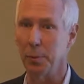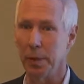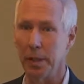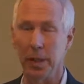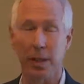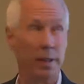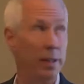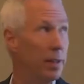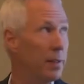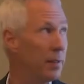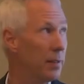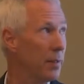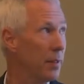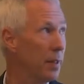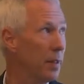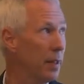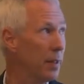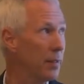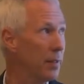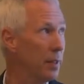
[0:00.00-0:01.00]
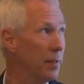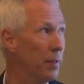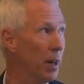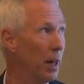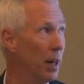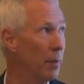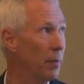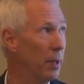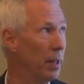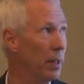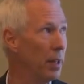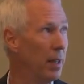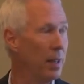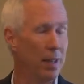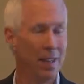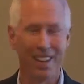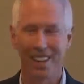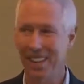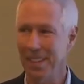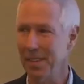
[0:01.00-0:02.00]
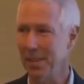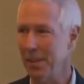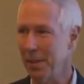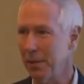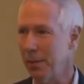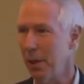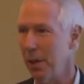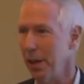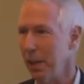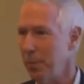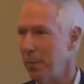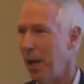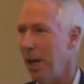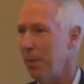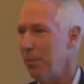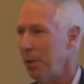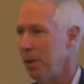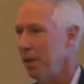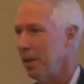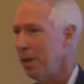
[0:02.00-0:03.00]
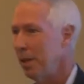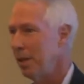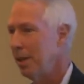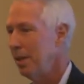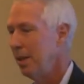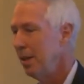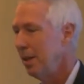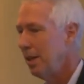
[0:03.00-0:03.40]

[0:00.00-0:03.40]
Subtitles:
within this environment. This is a very popular